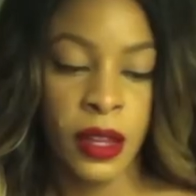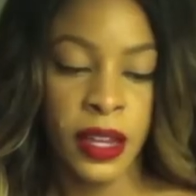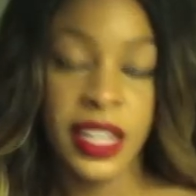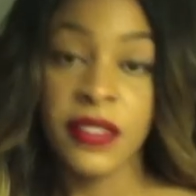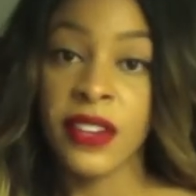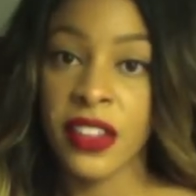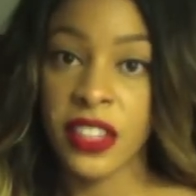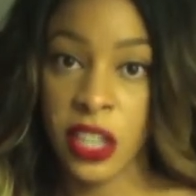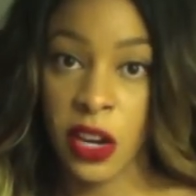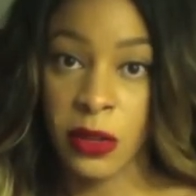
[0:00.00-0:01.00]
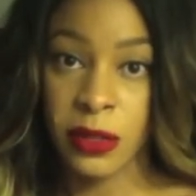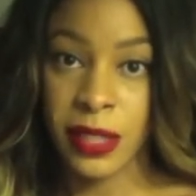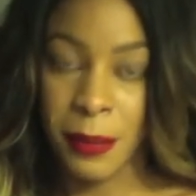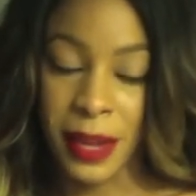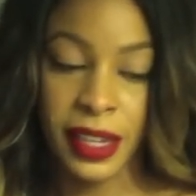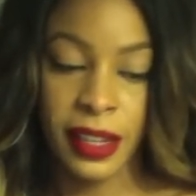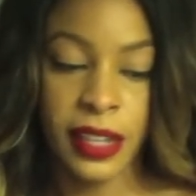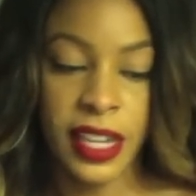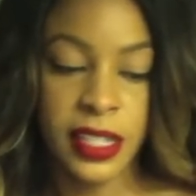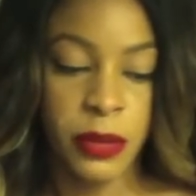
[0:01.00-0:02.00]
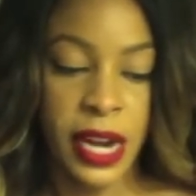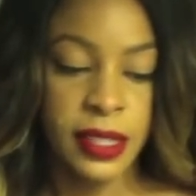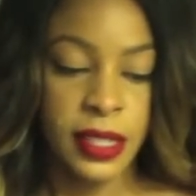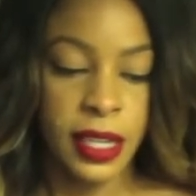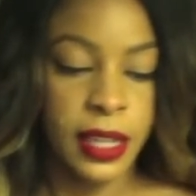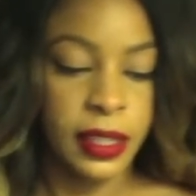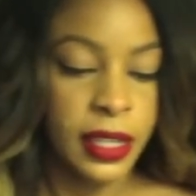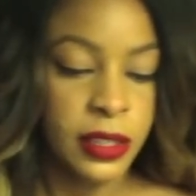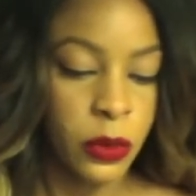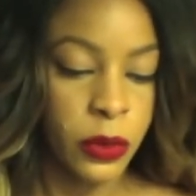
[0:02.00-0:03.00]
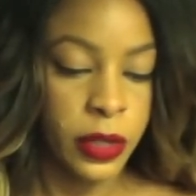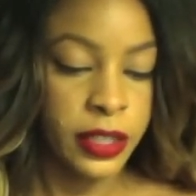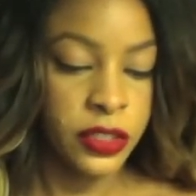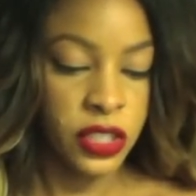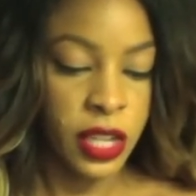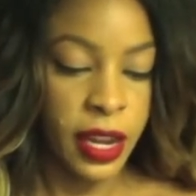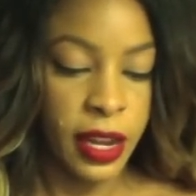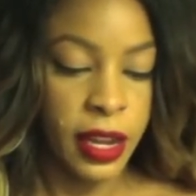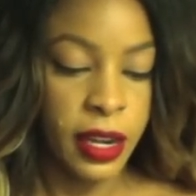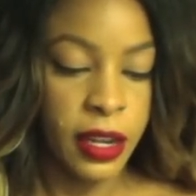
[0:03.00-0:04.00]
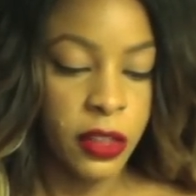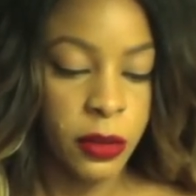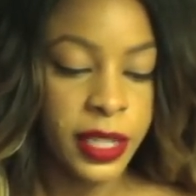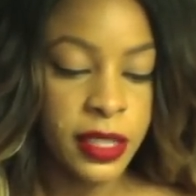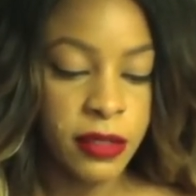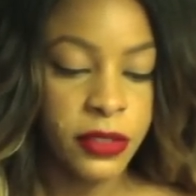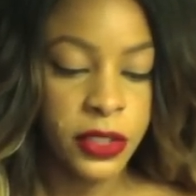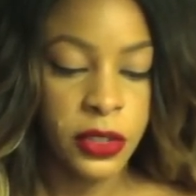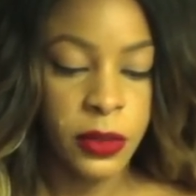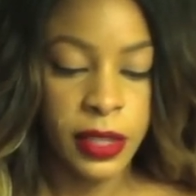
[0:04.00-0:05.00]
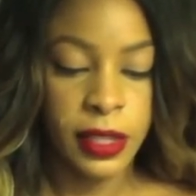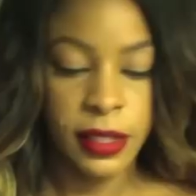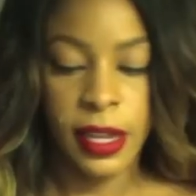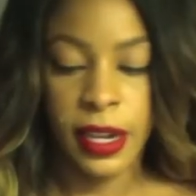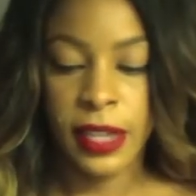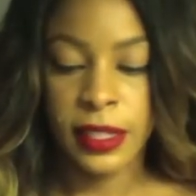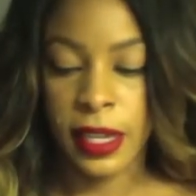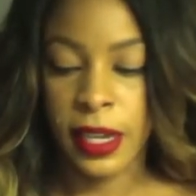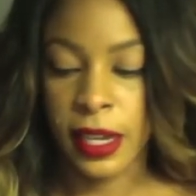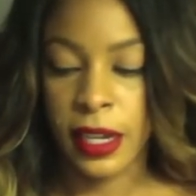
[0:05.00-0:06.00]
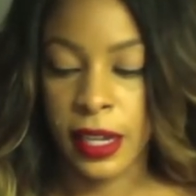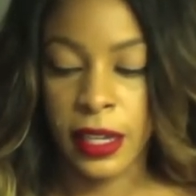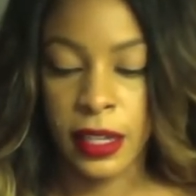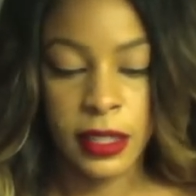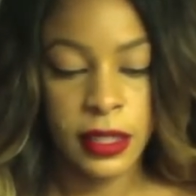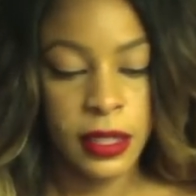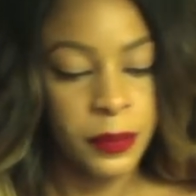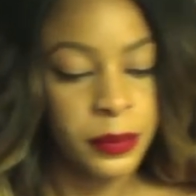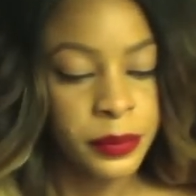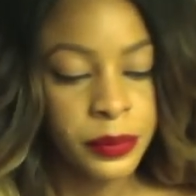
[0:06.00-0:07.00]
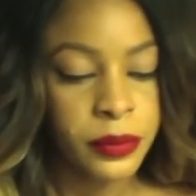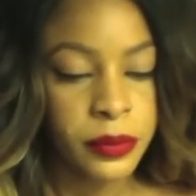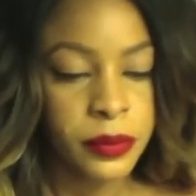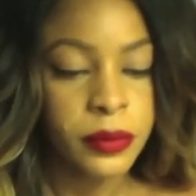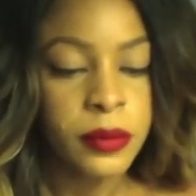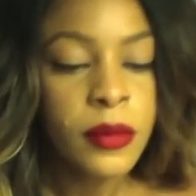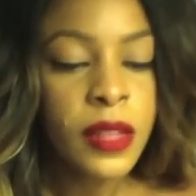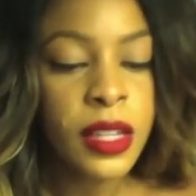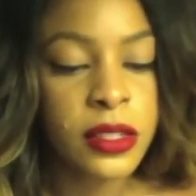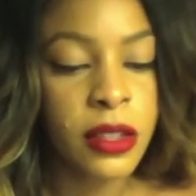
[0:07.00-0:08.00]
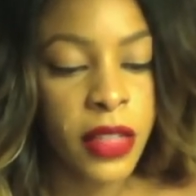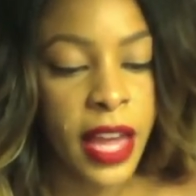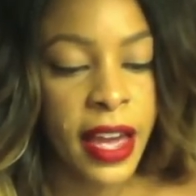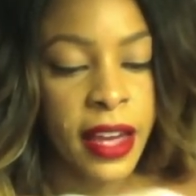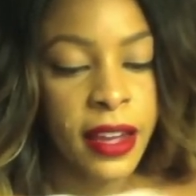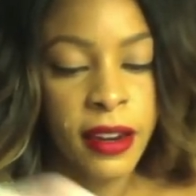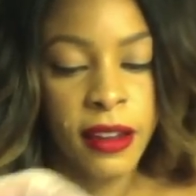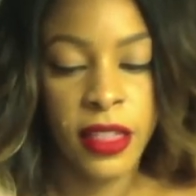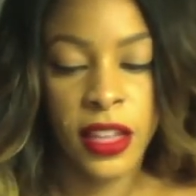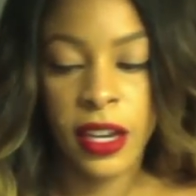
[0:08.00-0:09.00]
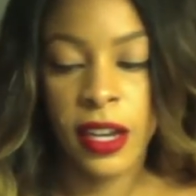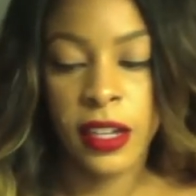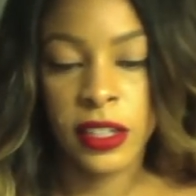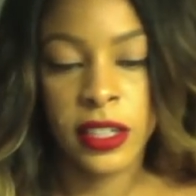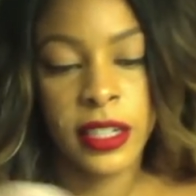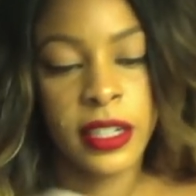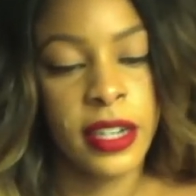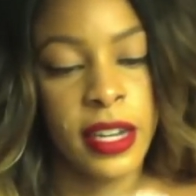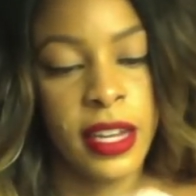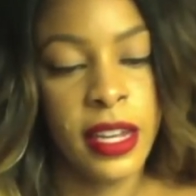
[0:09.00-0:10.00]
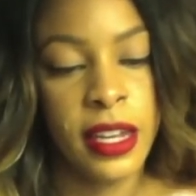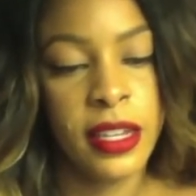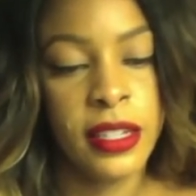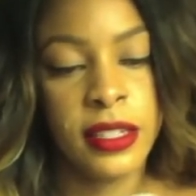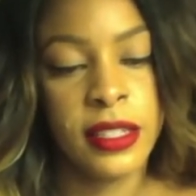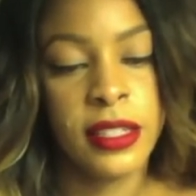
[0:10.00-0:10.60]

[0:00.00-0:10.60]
even out the tones and make it less brassy and less orange. And the reason for doing this, like I said, is so that the color is